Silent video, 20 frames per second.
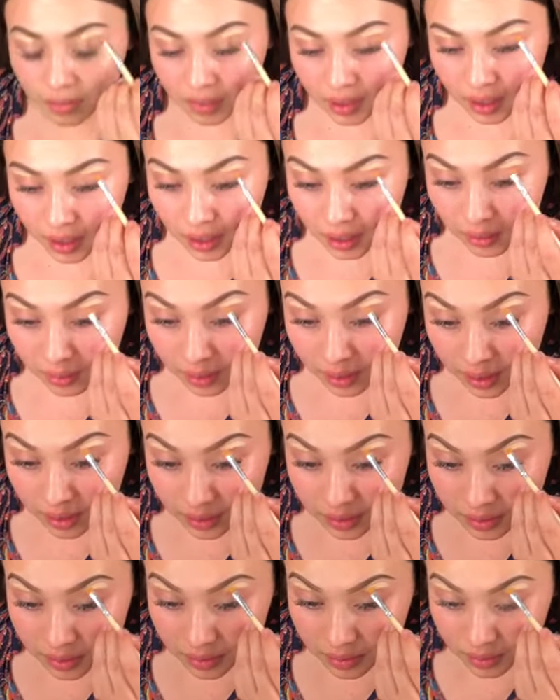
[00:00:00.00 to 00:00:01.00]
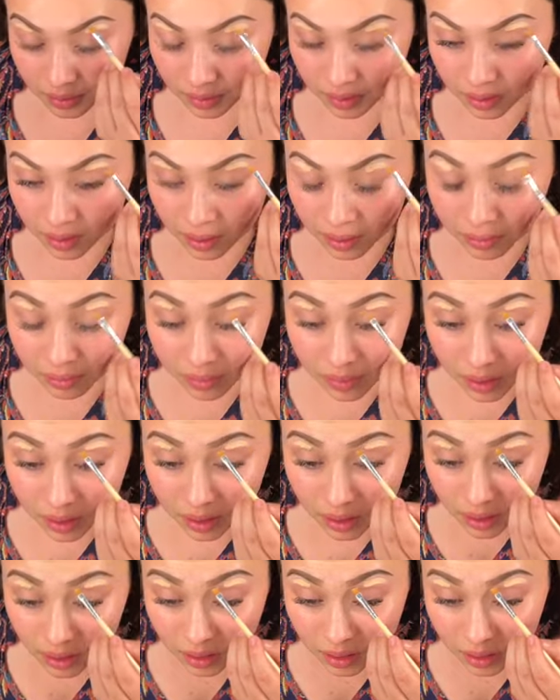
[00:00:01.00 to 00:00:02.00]
But anyways,
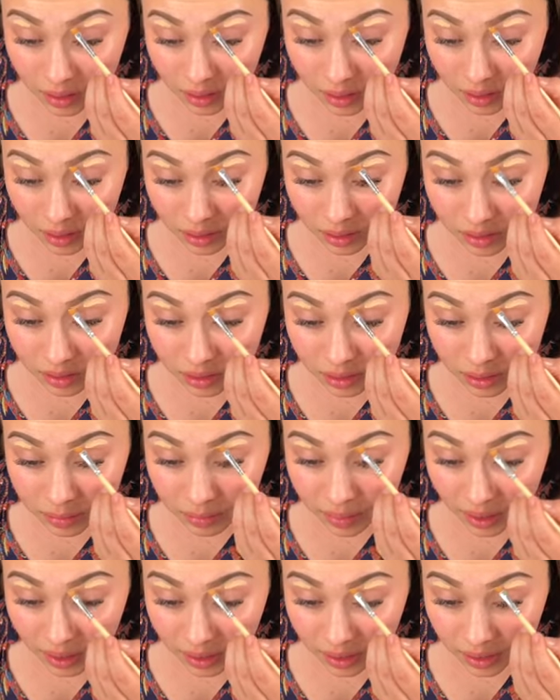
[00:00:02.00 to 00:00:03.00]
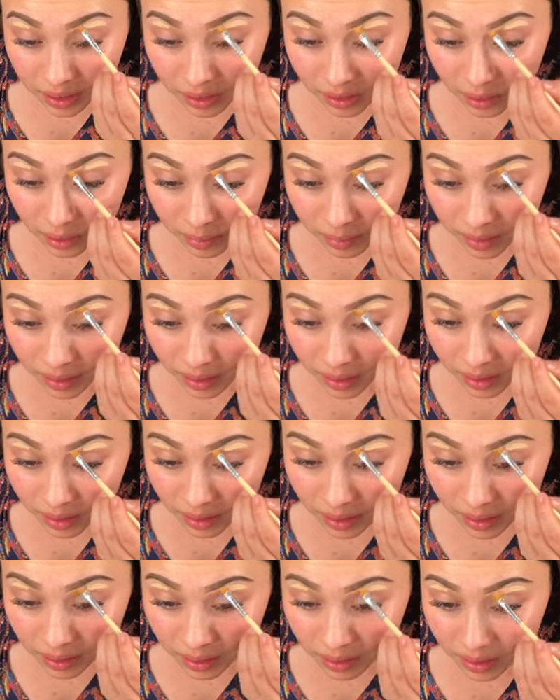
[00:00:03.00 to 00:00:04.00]
just apply a little bit.